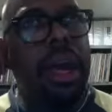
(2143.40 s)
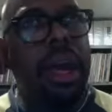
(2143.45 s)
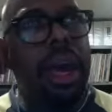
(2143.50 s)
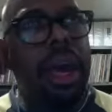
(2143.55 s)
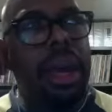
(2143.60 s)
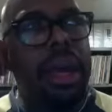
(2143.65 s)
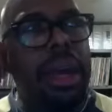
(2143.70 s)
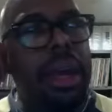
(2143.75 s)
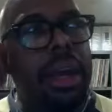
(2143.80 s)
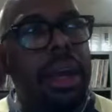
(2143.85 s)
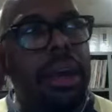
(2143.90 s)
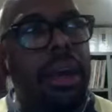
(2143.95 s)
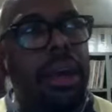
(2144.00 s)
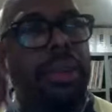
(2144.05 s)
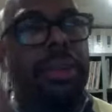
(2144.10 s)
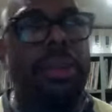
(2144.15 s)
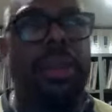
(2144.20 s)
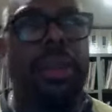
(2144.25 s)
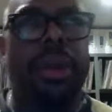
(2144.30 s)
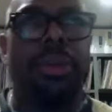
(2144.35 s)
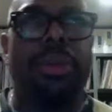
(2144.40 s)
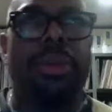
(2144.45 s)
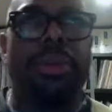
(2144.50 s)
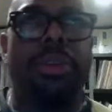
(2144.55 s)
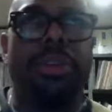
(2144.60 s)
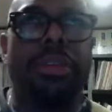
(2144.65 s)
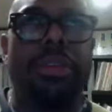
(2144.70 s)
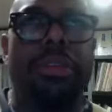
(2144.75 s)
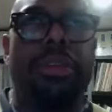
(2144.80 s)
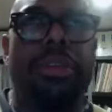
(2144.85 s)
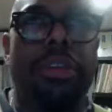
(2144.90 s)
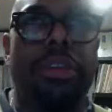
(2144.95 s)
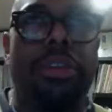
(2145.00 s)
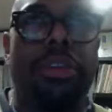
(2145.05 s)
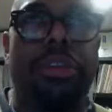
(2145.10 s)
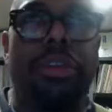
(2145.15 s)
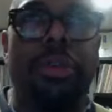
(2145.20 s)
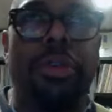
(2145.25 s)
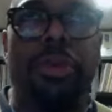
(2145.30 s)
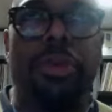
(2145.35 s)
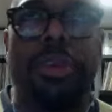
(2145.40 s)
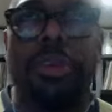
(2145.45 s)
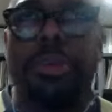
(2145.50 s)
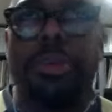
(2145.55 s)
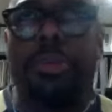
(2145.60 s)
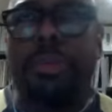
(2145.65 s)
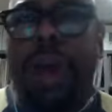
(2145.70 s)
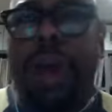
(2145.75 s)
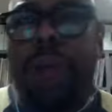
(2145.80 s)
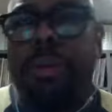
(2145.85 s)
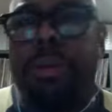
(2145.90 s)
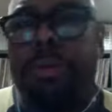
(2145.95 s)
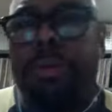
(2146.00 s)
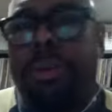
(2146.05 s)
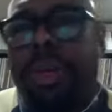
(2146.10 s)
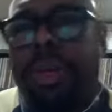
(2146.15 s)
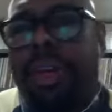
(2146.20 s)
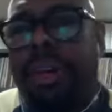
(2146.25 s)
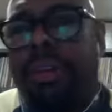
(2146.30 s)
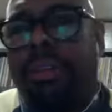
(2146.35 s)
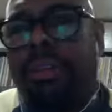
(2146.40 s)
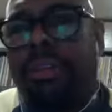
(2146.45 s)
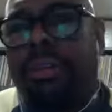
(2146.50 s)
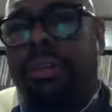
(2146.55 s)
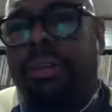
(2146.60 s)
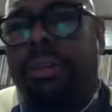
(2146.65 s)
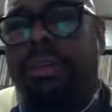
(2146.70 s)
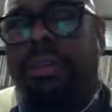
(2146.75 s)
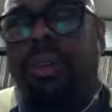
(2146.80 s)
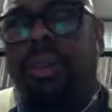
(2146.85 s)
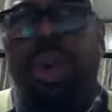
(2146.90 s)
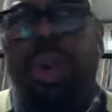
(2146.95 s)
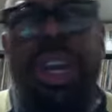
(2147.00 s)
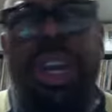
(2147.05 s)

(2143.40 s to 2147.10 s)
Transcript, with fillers: and another thing was this, this student's probably twenty